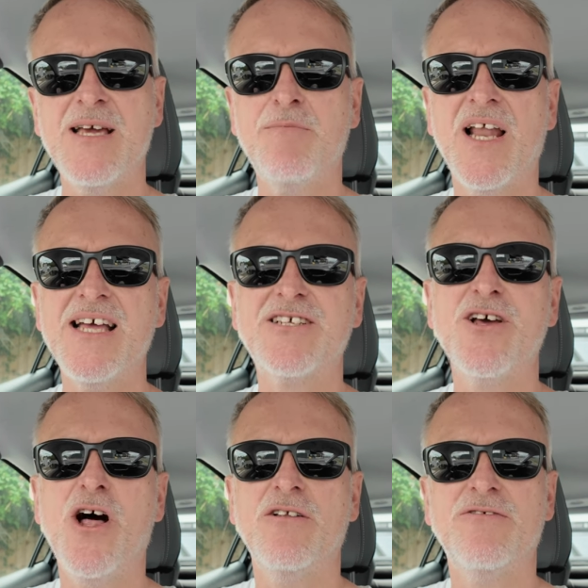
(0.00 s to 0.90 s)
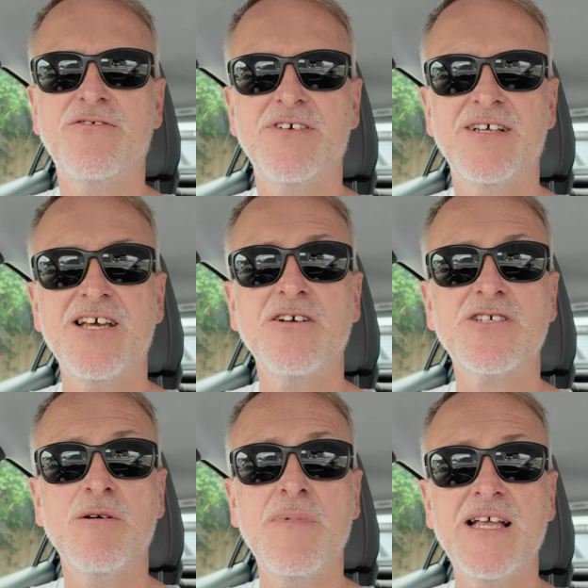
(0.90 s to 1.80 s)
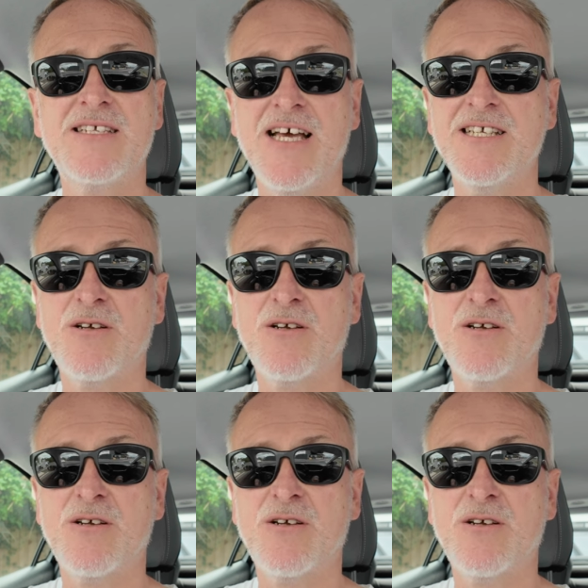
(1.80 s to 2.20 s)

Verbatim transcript: He played golf. He also maintained